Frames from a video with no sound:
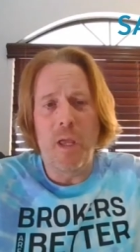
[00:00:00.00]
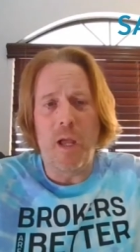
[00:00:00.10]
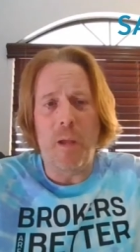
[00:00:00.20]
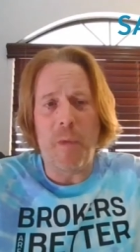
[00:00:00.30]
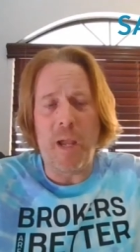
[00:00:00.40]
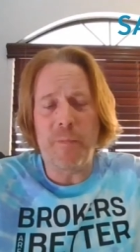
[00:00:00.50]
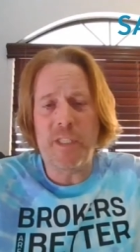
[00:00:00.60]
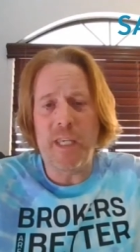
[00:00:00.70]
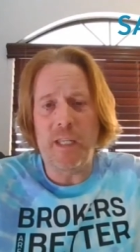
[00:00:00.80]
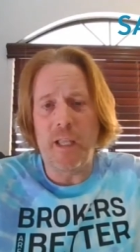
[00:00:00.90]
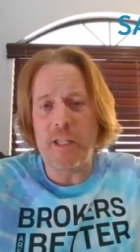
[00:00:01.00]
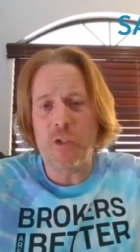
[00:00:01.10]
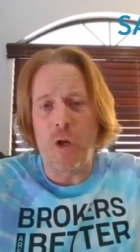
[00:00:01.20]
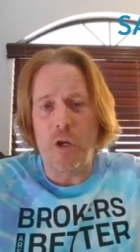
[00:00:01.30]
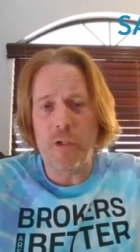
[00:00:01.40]
Um, I'm seeing less
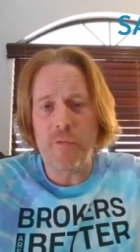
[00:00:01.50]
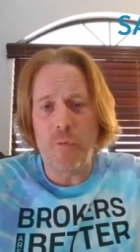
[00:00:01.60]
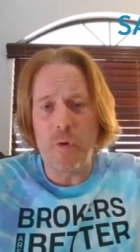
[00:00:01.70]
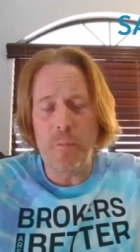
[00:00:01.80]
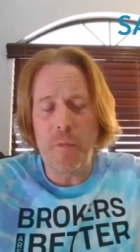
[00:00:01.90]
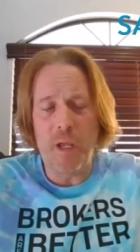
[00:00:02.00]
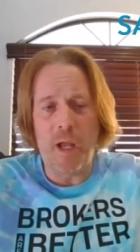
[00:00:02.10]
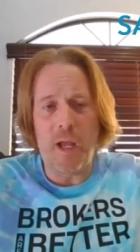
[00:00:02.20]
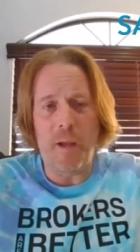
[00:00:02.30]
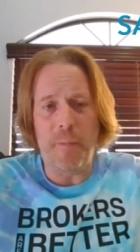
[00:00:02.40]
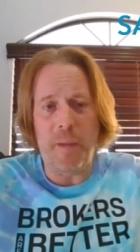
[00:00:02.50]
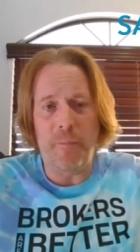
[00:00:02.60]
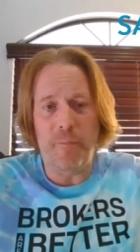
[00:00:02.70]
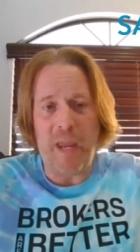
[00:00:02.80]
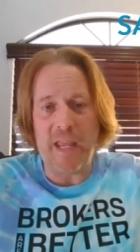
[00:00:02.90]
calls for them. Um,
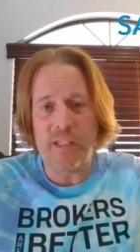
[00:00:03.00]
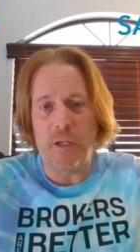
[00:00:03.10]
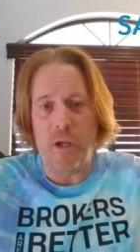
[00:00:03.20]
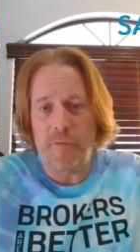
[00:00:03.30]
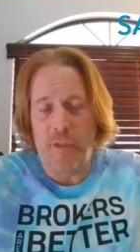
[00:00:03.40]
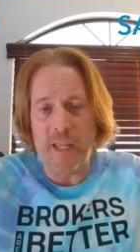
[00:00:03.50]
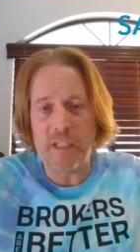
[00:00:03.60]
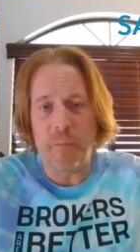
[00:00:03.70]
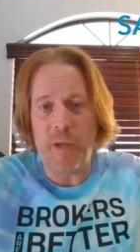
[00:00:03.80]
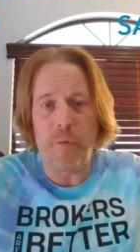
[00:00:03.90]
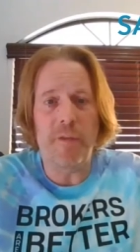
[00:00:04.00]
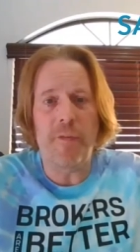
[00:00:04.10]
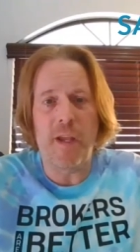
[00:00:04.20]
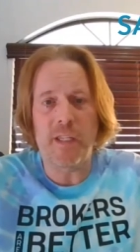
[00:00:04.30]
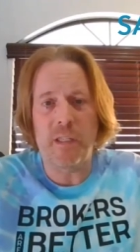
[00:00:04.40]
I'm passing off less of my
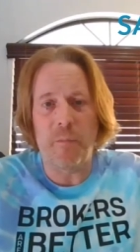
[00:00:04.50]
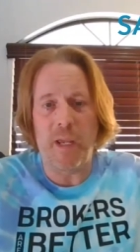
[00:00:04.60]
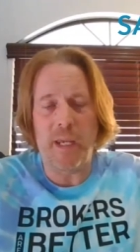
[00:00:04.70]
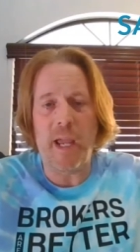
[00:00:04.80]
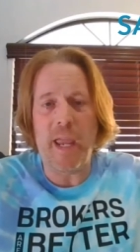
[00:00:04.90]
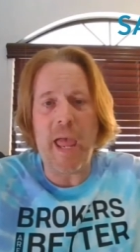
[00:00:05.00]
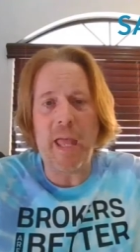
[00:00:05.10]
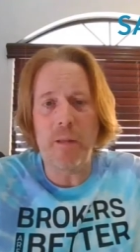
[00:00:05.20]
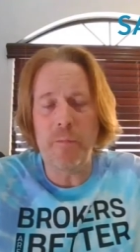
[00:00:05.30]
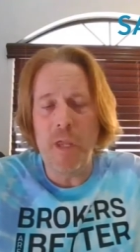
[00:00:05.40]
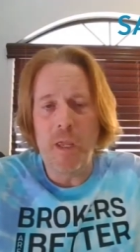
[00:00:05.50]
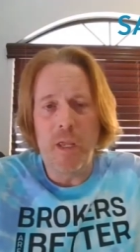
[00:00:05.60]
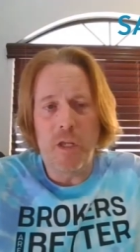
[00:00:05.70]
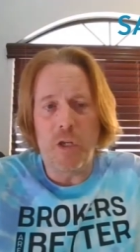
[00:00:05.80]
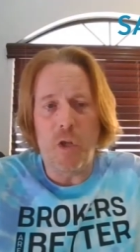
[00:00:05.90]
refis to my guy Adam,
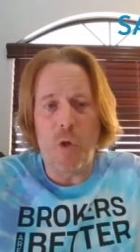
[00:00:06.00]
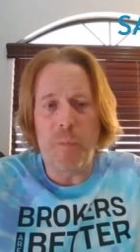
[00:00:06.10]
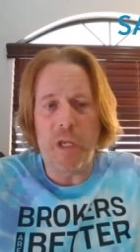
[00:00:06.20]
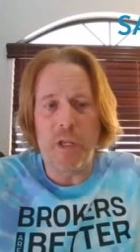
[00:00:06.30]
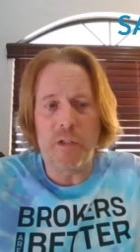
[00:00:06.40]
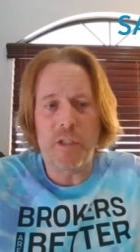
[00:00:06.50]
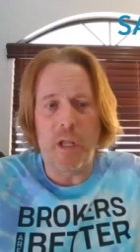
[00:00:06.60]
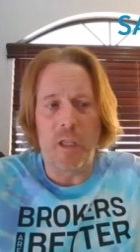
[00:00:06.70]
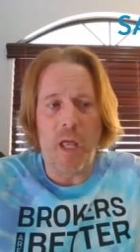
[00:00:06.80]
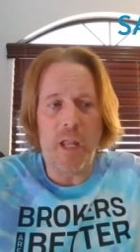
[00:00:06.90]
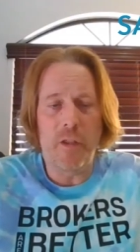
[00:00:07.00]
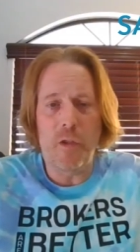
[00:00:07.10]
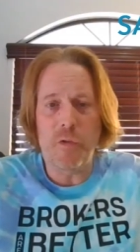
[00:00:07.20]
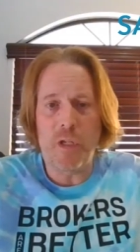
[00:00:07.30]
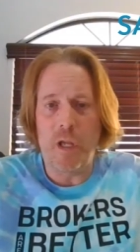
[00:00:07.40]
you know, because a lot of
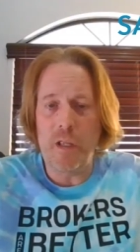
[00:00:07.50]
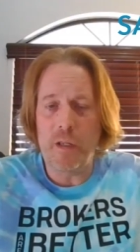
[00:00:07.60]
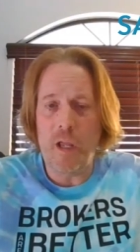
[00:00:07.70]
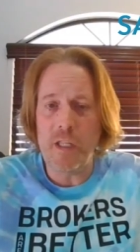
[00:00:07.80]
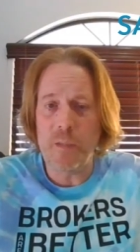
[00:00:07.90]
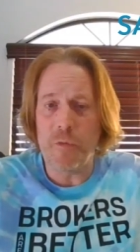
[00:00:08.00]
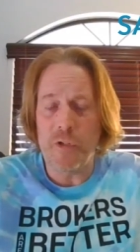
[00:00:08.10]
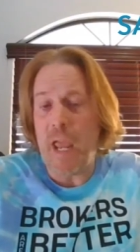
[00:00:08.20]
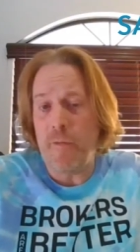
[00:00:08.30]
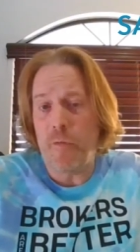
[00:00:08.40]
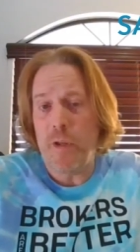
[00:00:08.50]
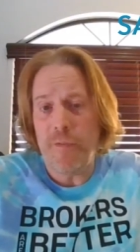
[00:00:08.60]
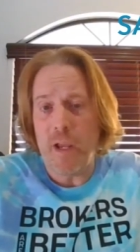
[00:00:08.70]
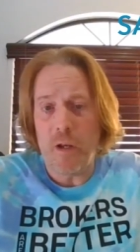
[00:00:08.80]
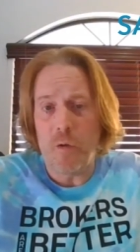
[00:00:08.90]
those cu customers have
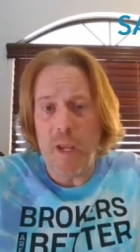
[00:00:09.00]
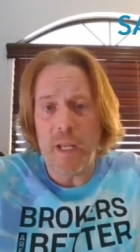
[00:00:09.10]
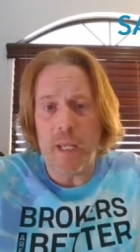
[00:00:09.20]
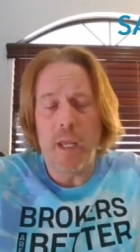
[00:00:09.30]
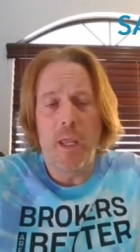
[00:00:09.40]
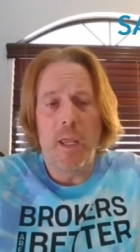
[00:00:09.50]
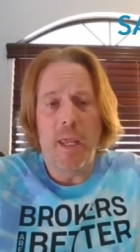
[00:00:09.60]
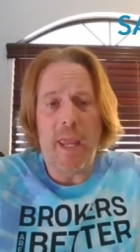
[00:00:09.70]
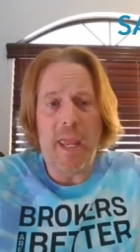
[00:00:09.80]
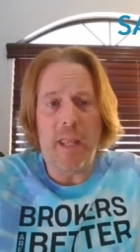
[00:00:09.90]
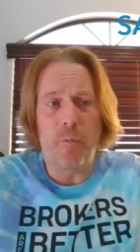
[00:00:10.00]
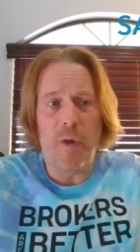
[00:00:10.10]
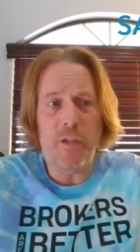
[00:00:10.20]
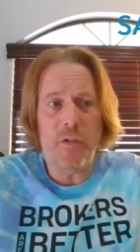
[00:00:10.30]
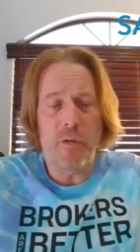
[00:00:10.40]
refied already, and
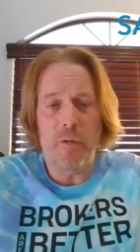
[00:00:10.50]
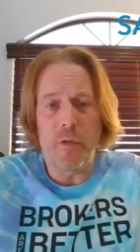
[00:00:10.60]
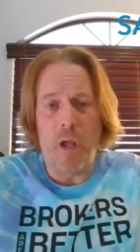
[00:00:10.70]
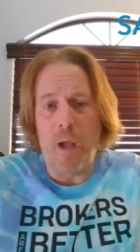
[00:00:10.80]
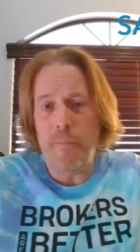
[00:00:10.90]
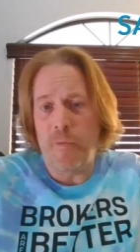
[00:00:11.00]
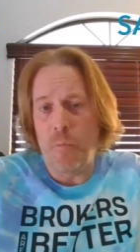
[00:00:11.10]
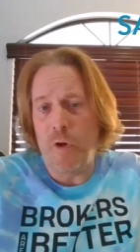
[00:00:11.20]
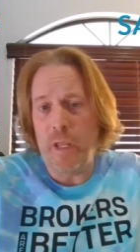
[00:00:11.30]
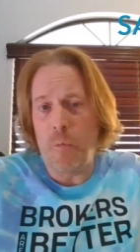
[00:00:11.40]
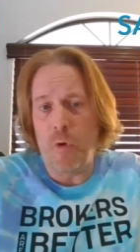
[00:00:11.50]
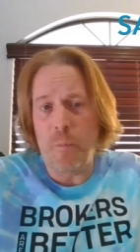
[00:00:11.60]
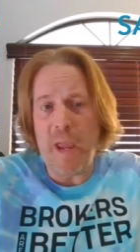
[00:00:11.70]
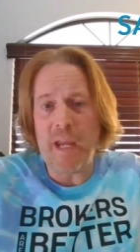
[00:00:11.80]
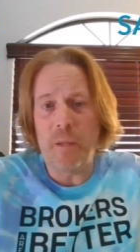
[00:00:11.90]
rates are up from where they were
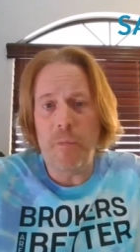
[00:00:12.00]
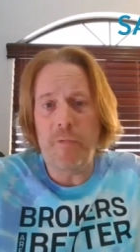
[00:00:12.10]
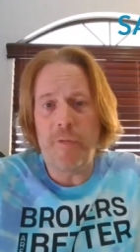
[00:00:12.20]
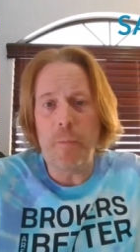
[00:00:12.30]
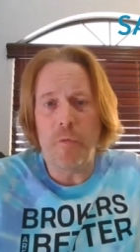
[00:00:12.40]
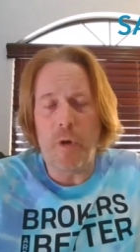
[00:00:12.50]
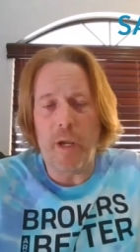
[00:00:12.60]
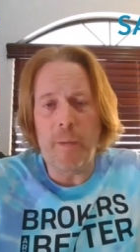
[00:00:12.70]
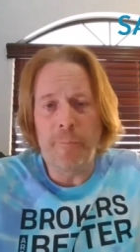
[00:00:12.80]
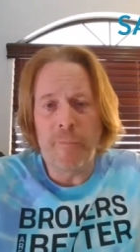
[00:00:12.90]
back in mid-February.